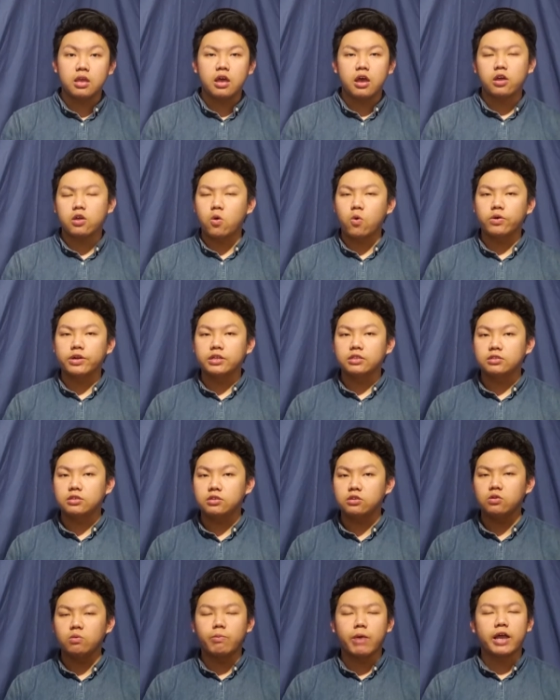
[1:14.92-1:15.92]
According
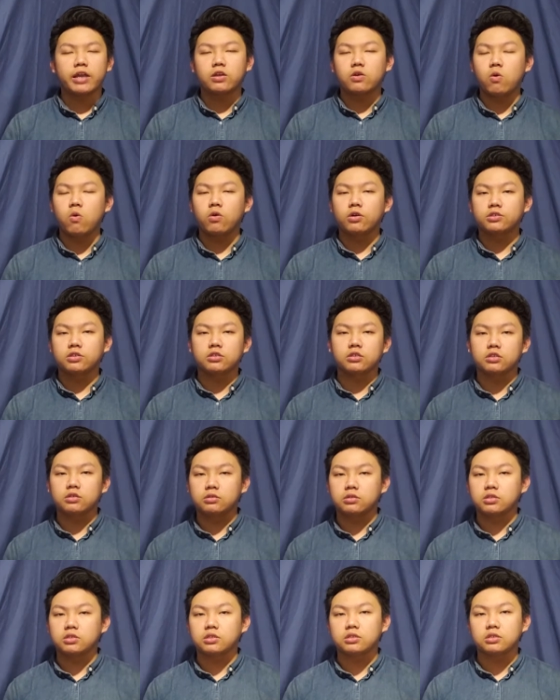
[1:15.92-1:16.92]
to Micore
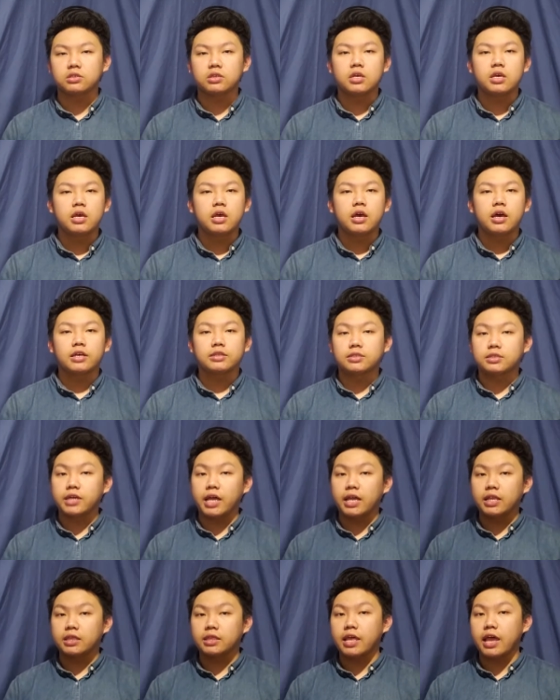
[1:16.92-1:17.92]
Solutions, a
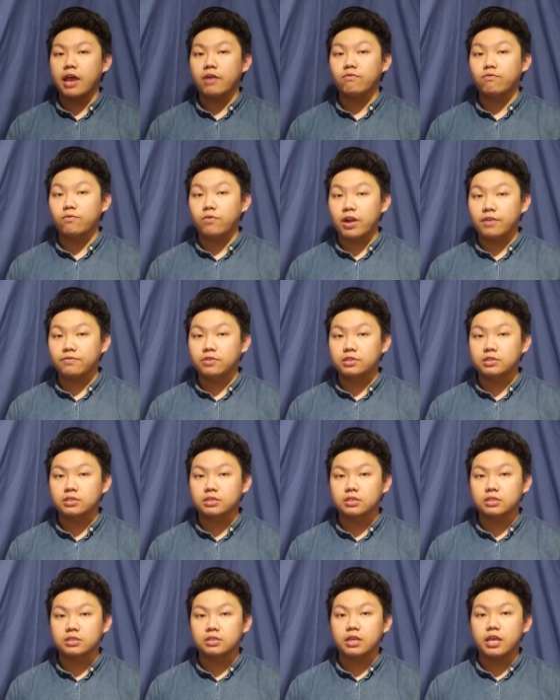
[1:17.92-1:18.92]
site that
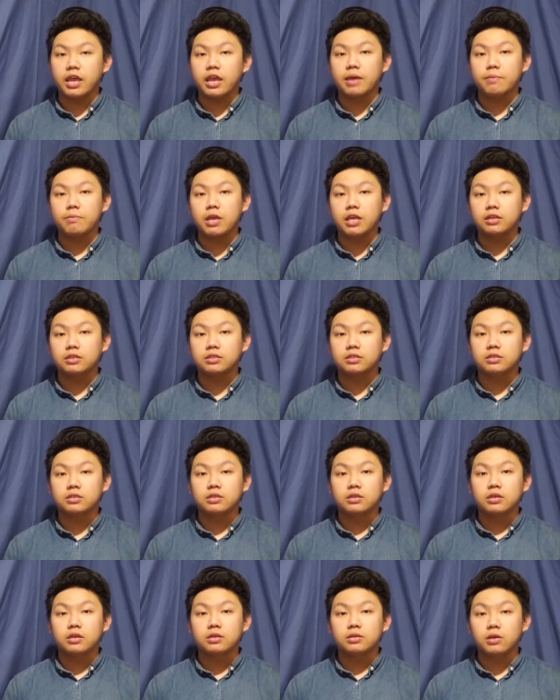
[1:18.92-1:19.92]
references and makes
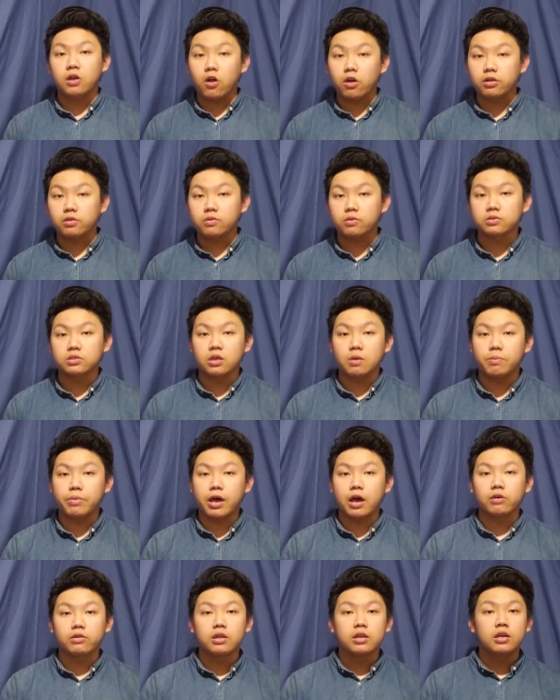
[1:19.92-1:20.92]
articles
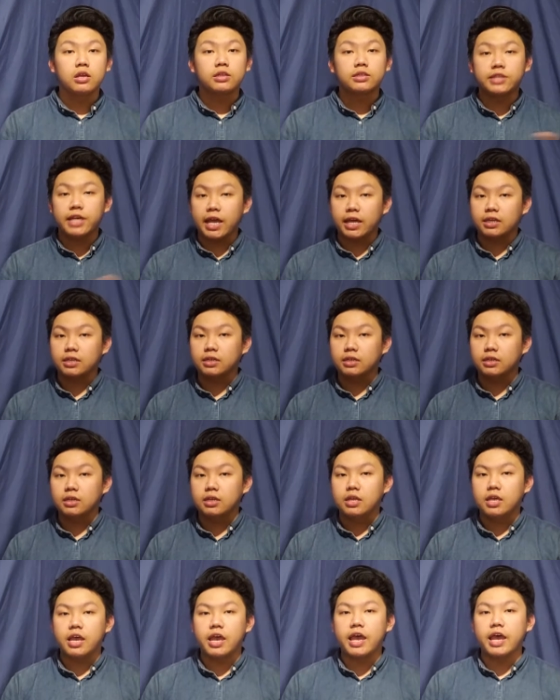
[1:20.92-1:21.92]
about tech
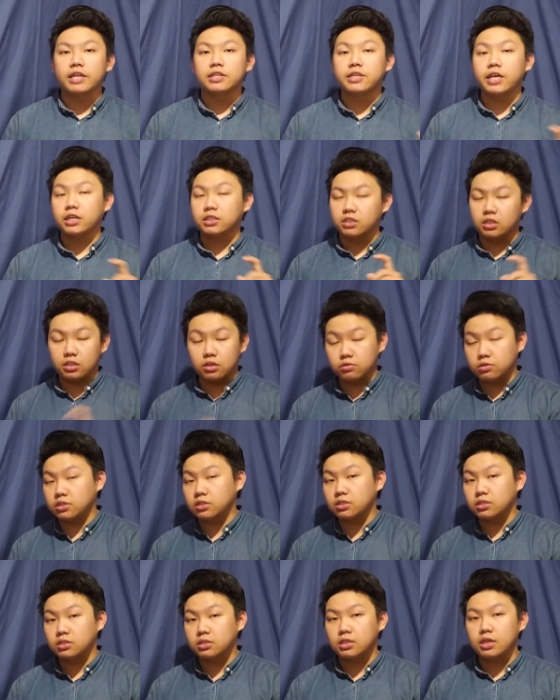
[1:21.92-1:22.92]
and tech
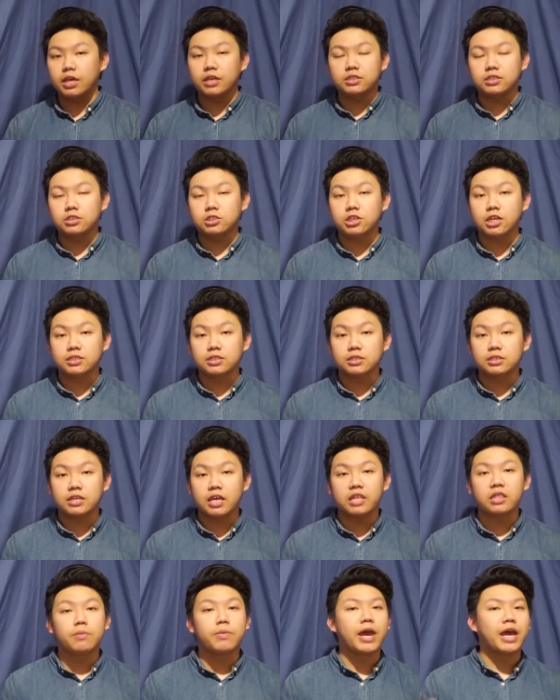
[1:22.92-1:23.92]
solutions, it suggests
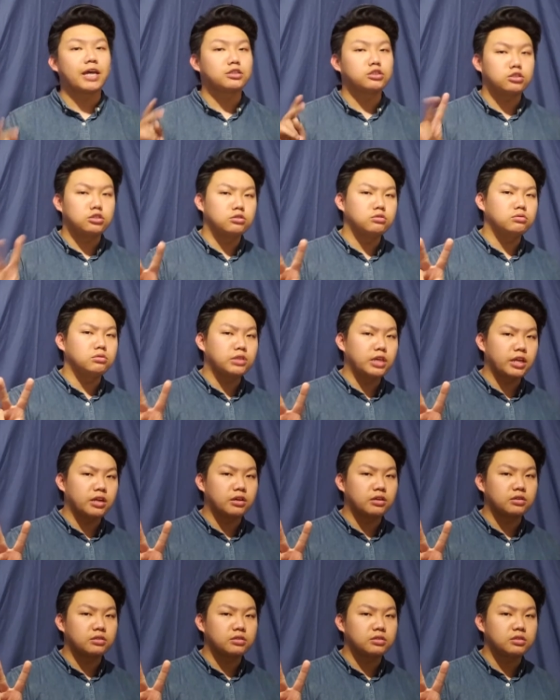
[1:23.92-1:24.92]
that in the past 2
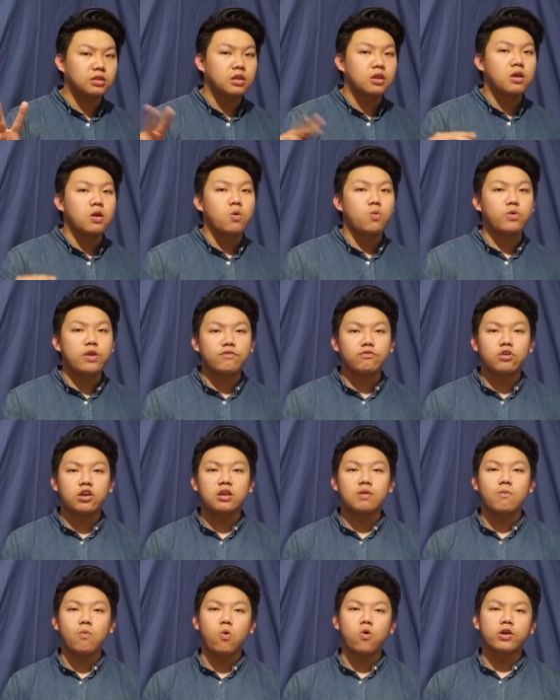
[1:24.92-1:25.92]
years, we have
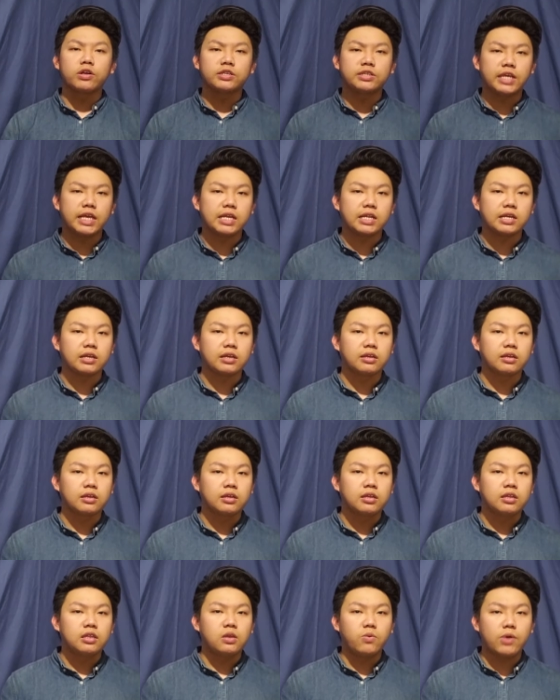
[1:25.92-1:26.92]
created more data
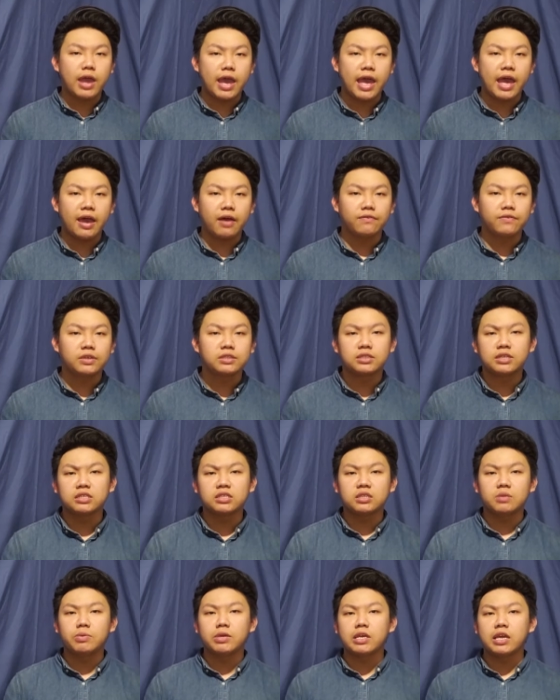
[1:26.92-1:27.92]
than we have
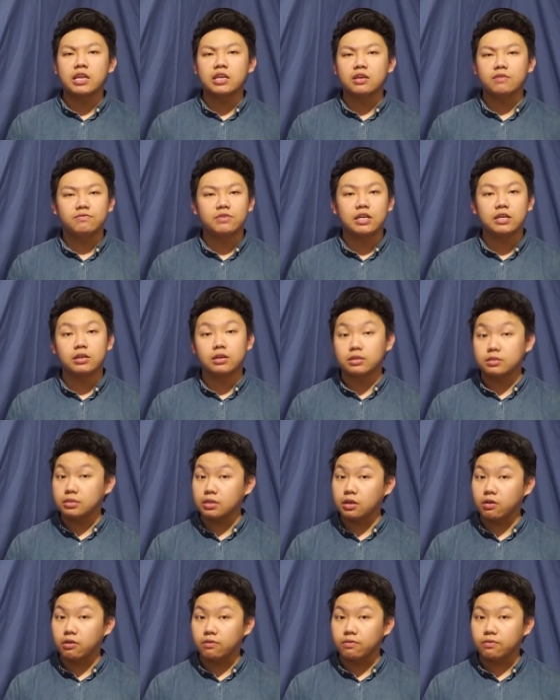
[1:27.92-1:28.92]
since the beginning of data
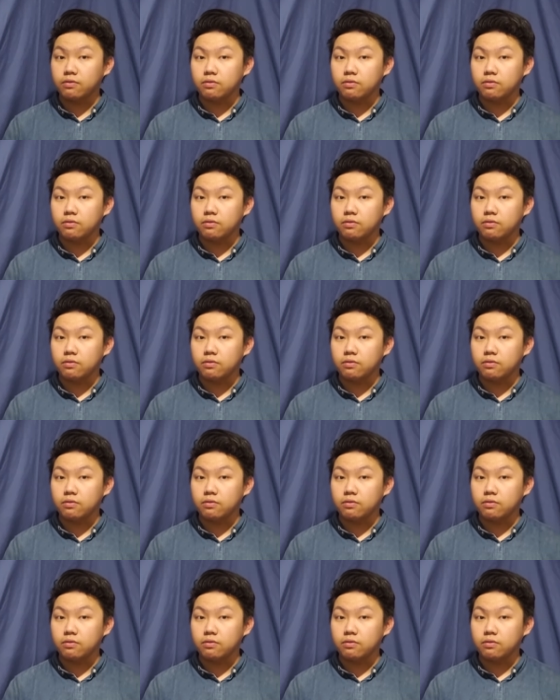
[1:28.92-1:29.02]
itself.